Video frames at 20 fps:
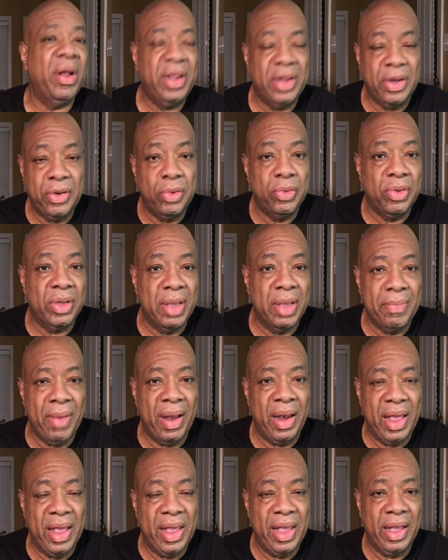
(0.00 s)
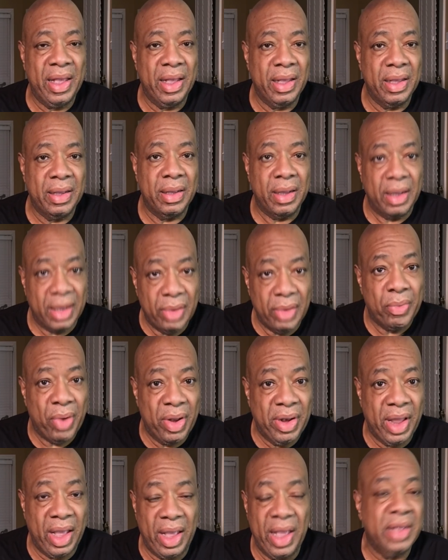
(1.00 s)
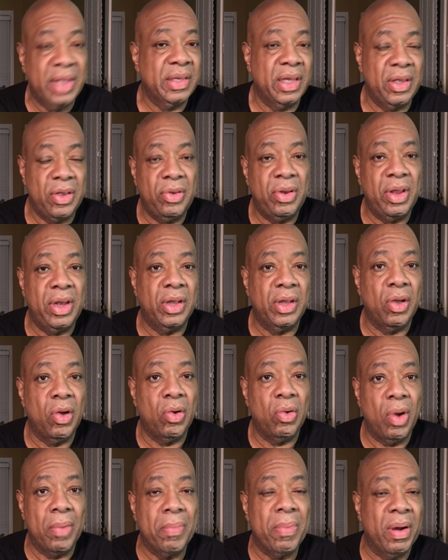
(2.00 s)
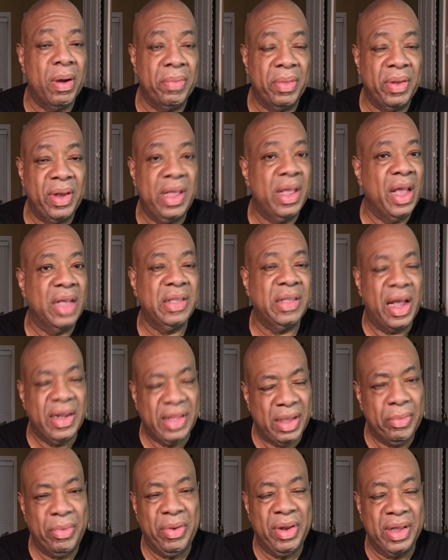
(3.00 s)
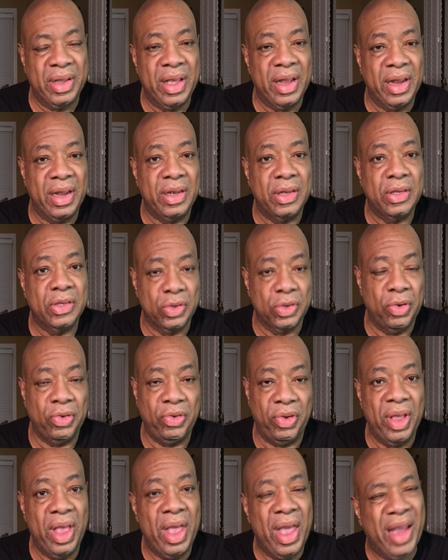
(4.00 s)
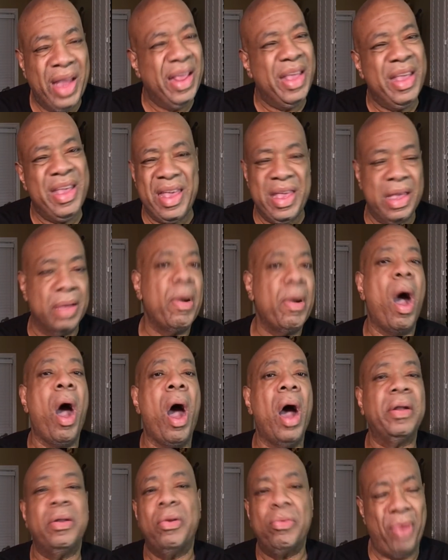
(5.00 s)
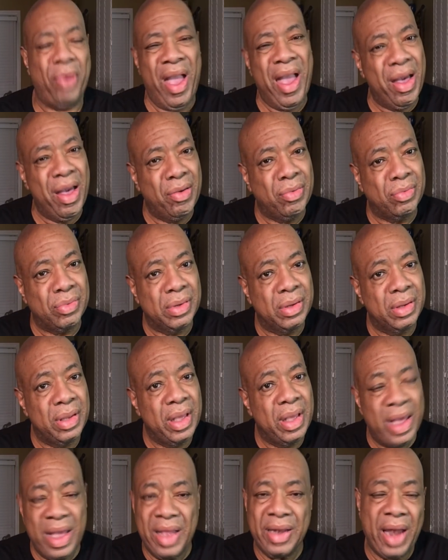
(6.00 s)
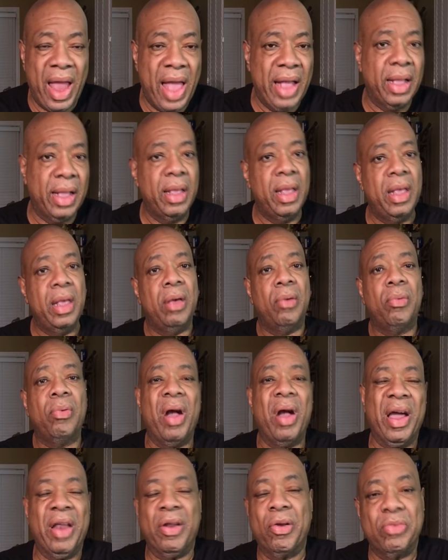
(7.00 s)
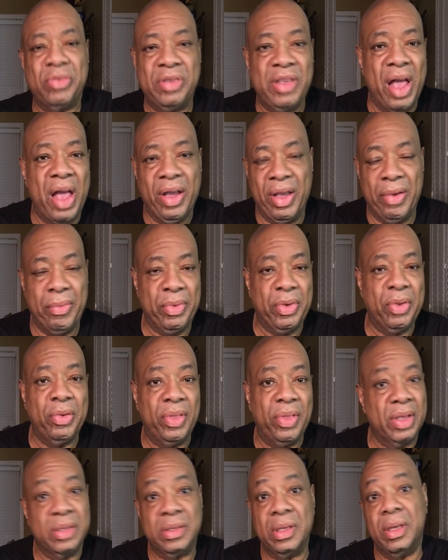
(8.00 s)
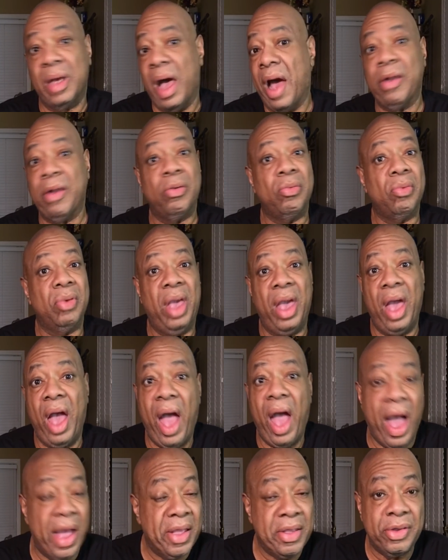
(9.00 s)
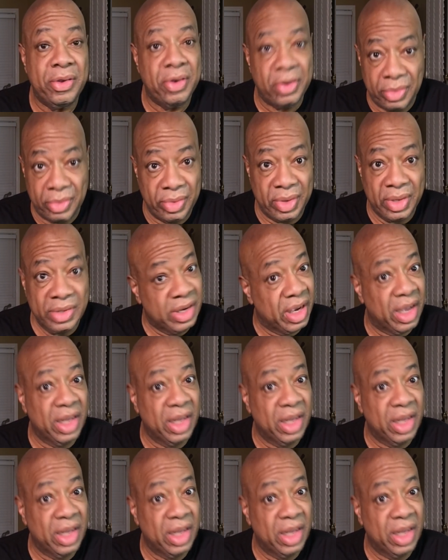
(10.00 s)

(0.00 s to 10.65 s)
One day, he said, you need to go above the knee. I said, I think we need to get in surgery. And he hem-hawed around. And like, well, I got to go see how can we do this. I don't care how you do it. Take a chainsaw, partner.